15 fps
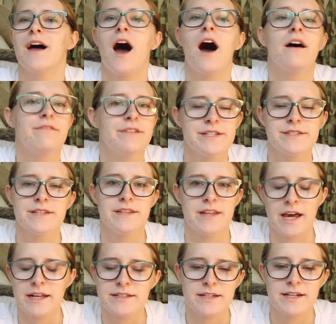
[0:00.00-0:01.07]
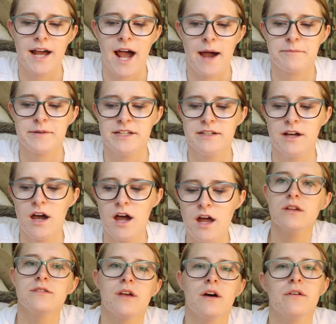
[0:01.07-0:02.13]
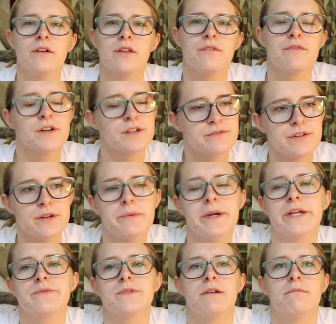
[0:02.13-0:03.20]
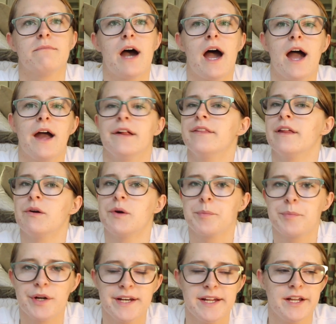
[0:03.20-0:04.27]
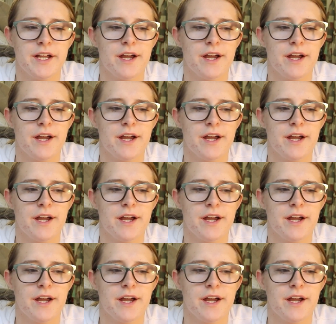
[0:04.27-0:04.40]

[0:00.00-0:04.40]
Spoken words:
Obviously that didn't happen. So the first few weeks went by, they were pretty